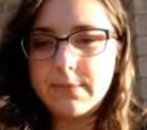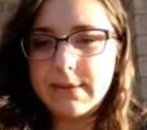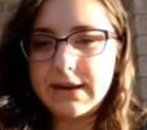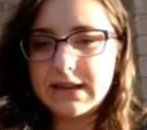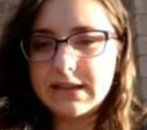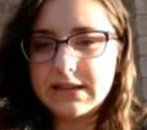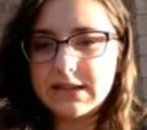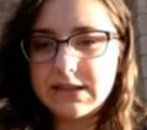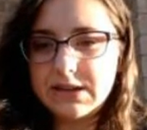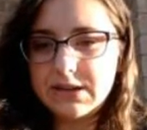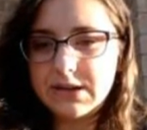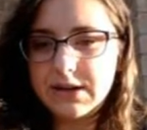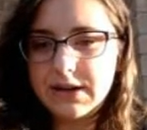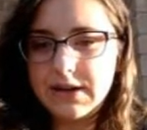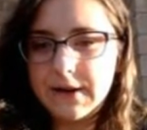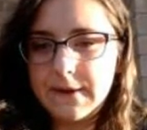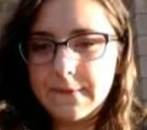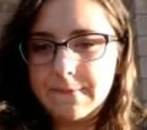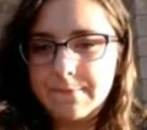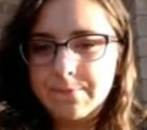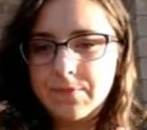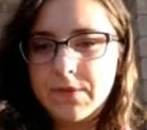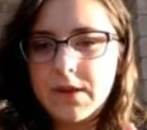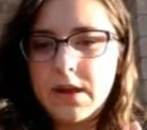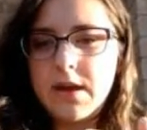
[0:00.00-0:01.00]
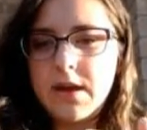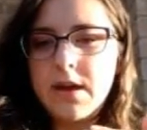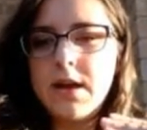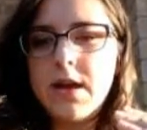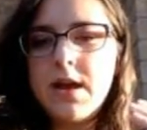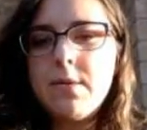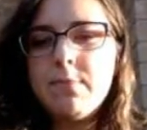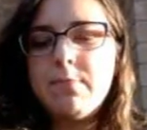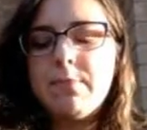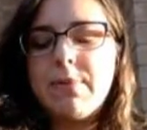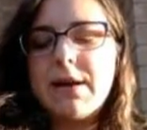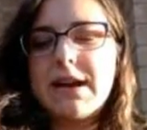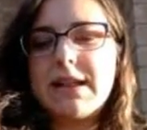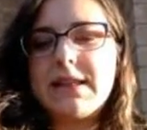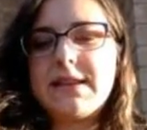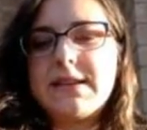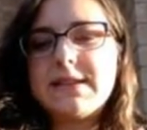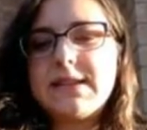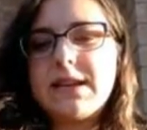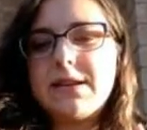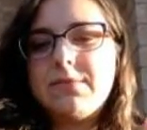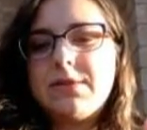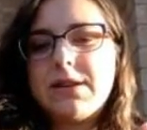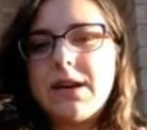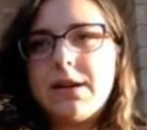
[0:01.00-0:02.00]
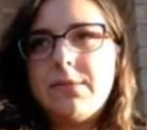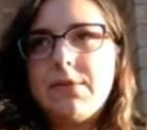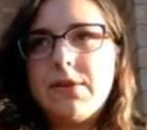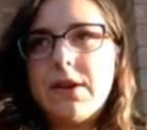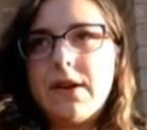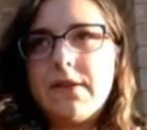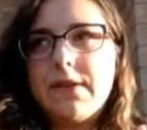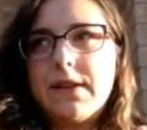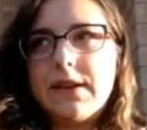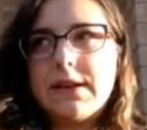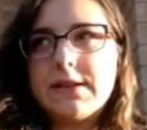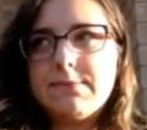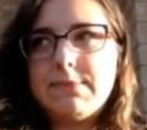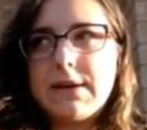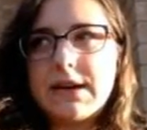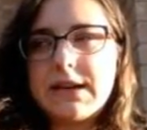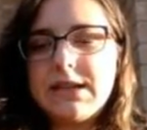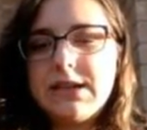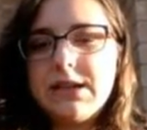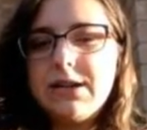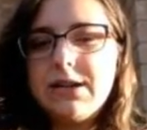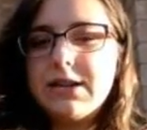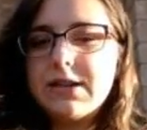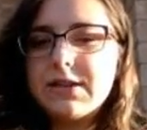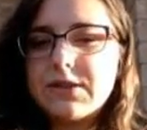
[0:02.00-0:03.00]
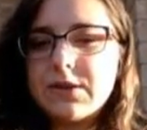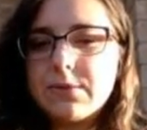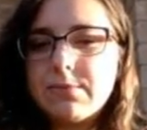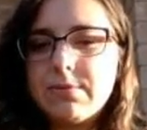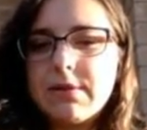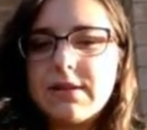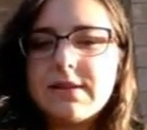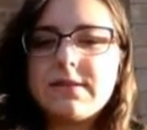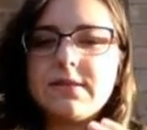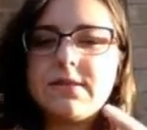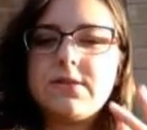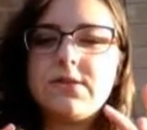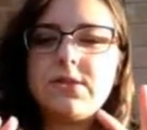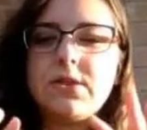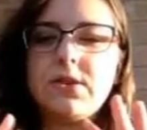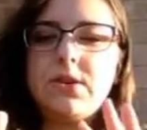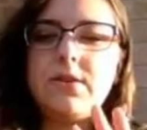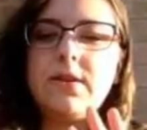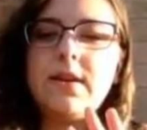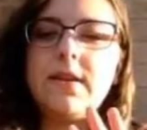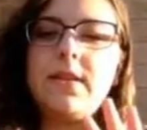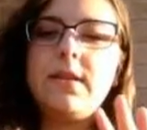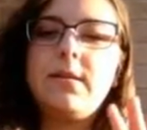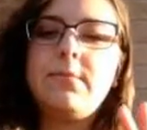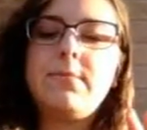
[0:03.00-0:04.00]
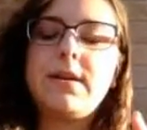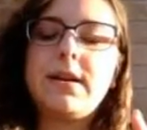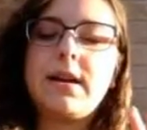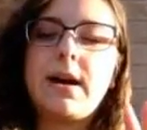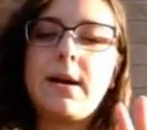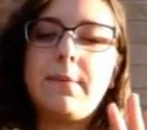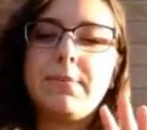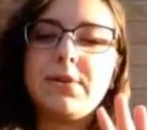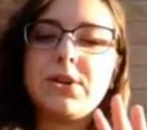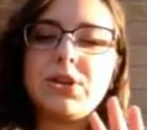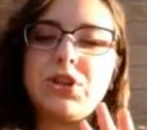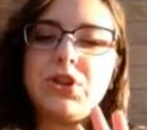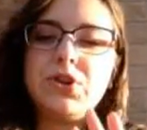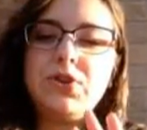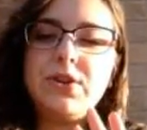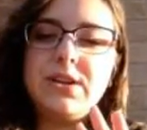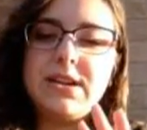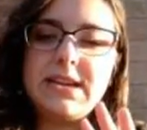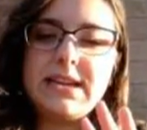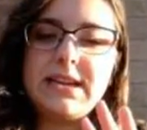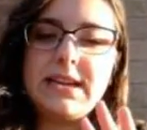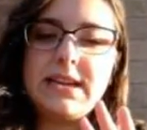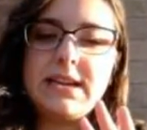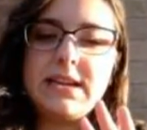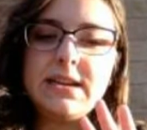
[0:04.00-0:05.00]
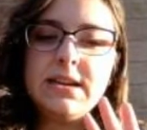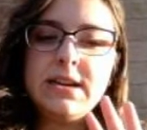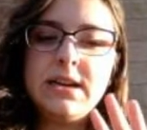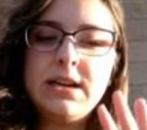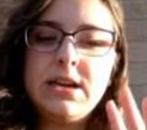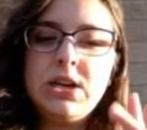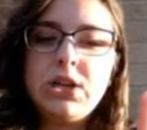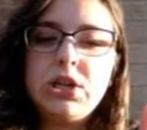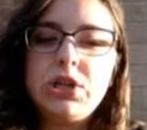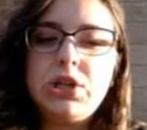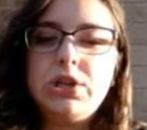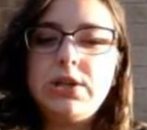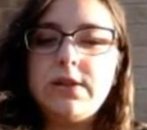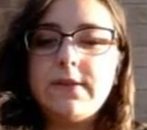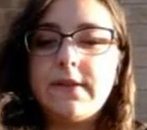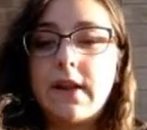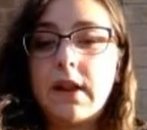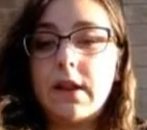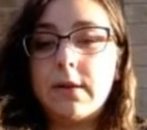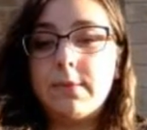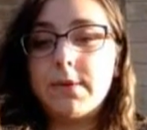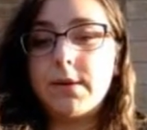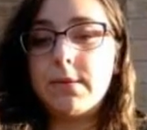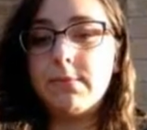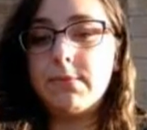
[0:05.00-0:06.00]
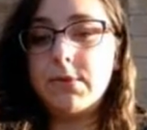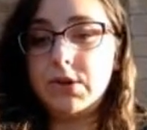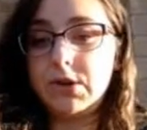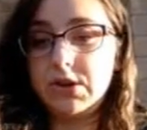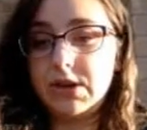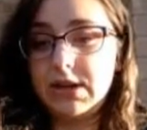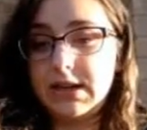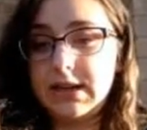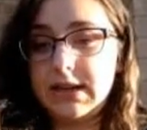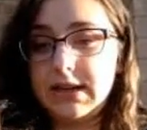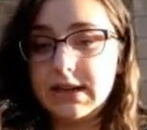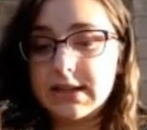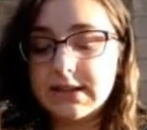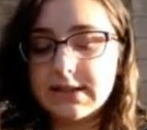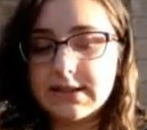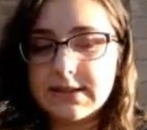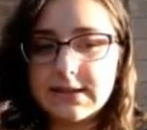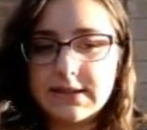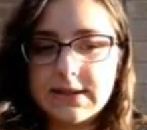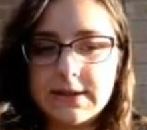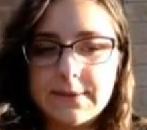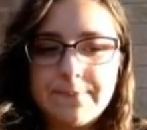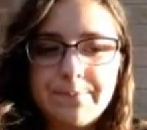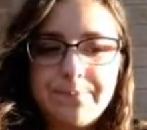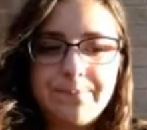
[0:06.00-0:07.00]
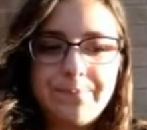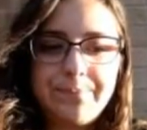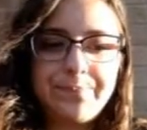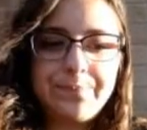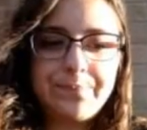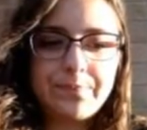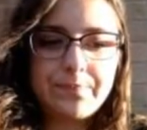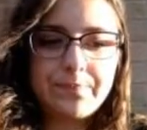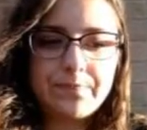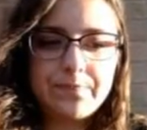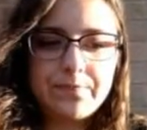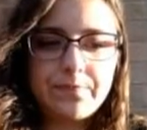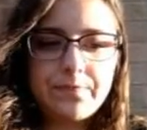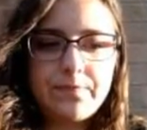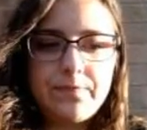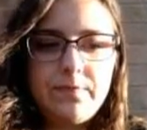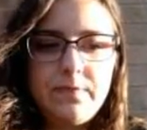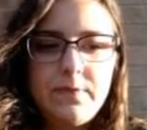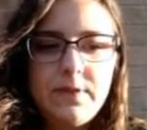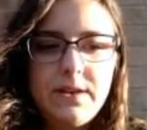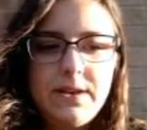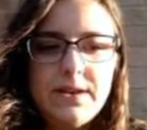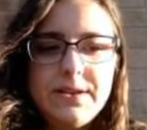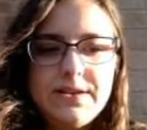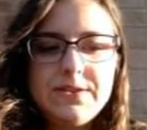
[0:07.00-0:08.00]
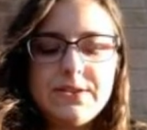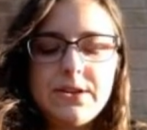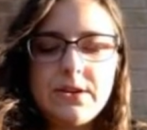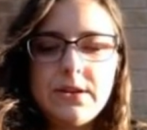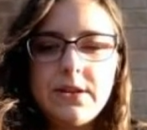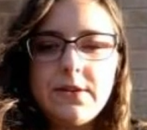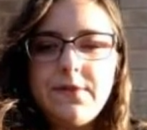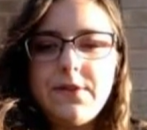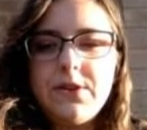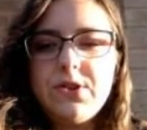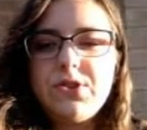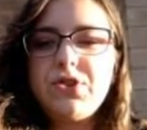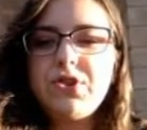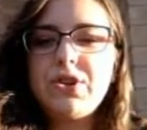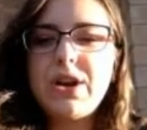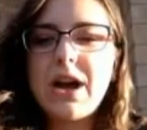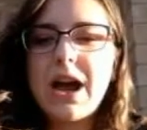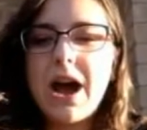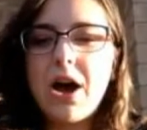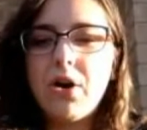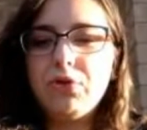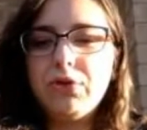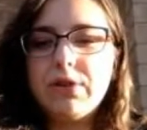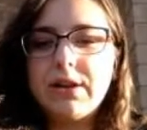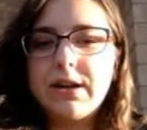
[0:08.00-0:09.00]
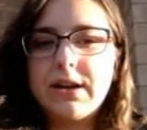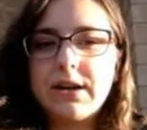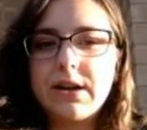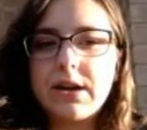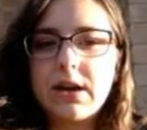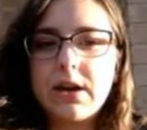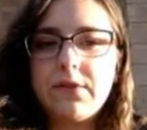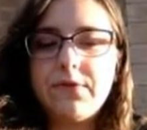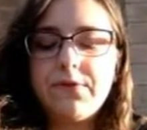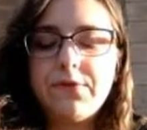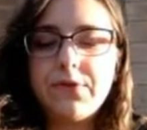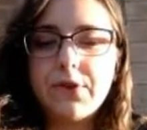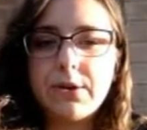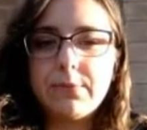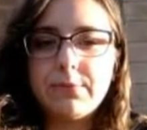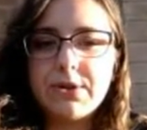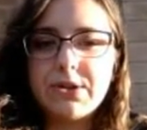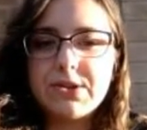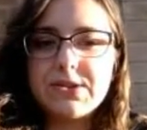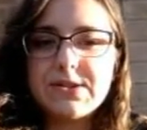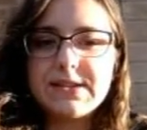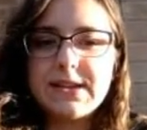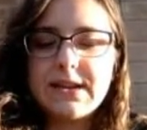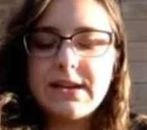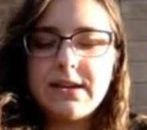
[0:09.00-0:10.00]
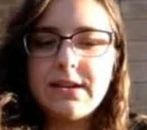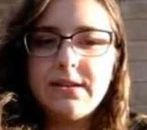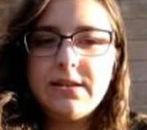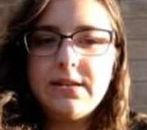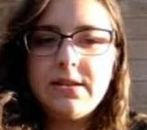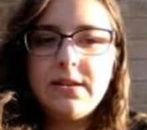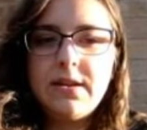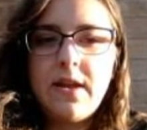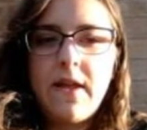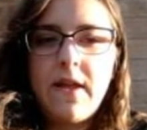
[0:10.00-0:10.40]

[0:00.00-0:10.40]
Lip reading: the bacteria, but at the same time you have that bacteria still present, so you give them an opportunity to develop immunity against it. So the future outlook for MRSA